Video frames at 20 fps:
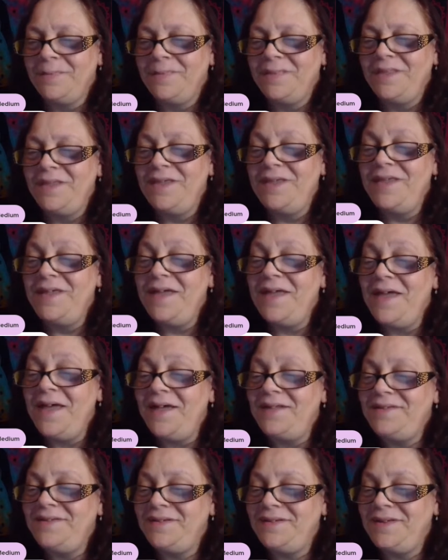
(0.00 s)

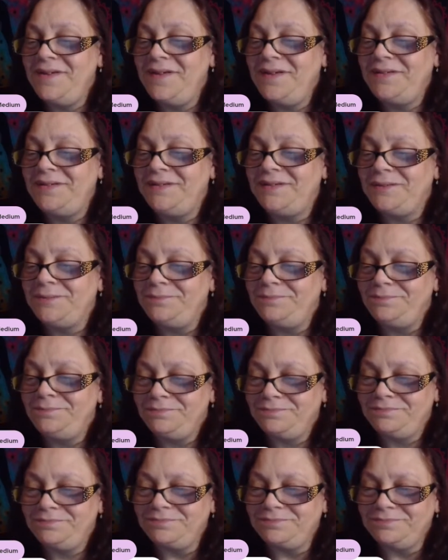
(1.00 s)
Yeah, Denise.
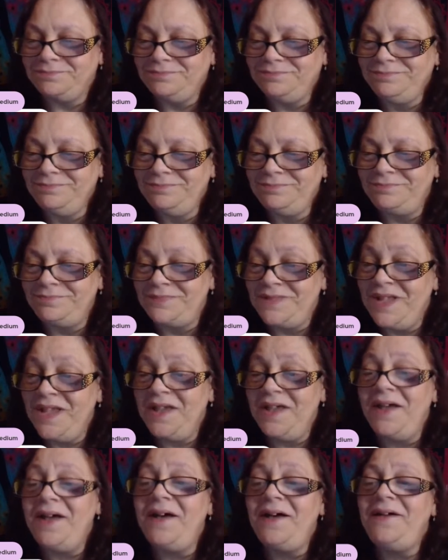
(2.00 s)

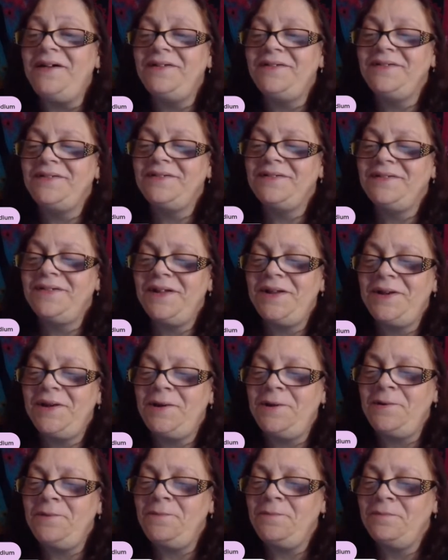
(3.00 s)
Yeah, you
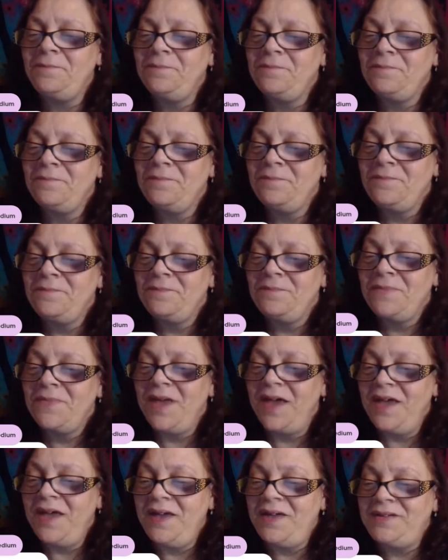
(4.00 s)
know.
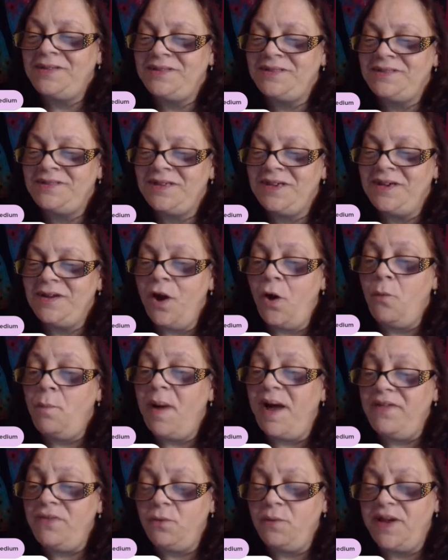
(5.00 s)
Hey, Sissy. Oh,
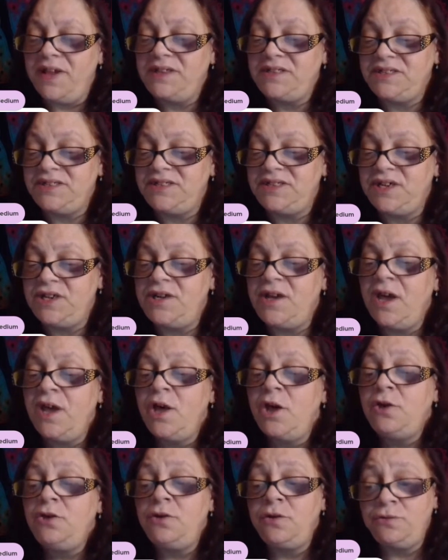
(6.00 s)
by the way, Sissy,
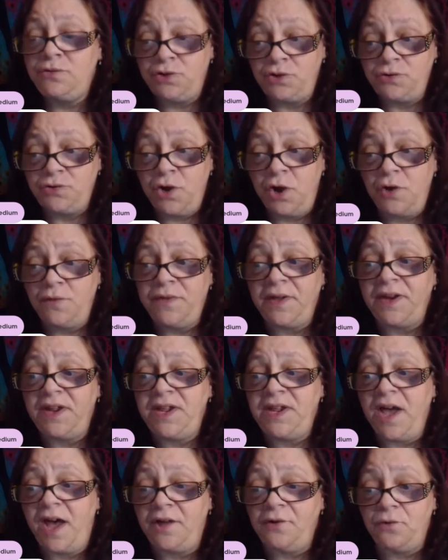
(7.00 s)
you do know that he
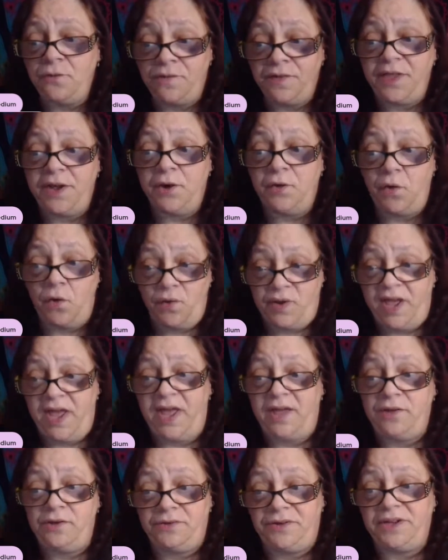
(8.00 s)
got over there
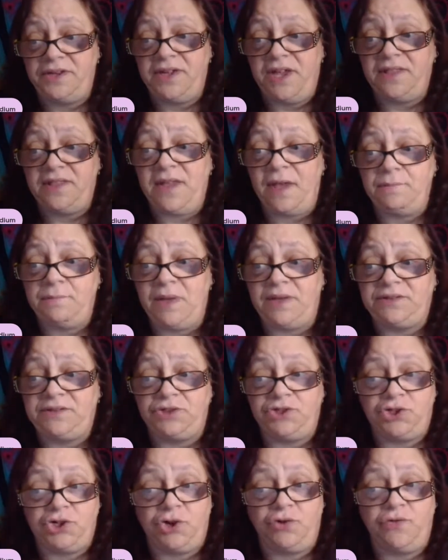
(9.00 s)
okay. You did get that
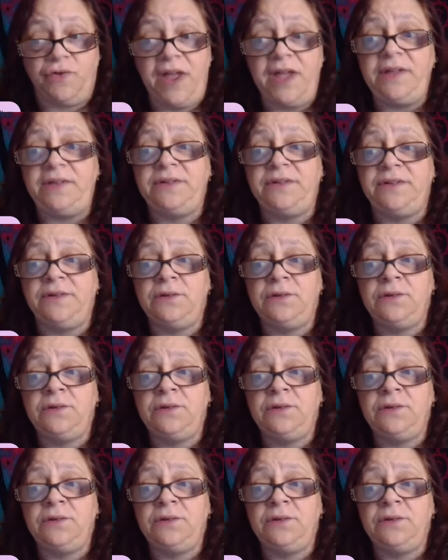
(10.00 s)
message, correct?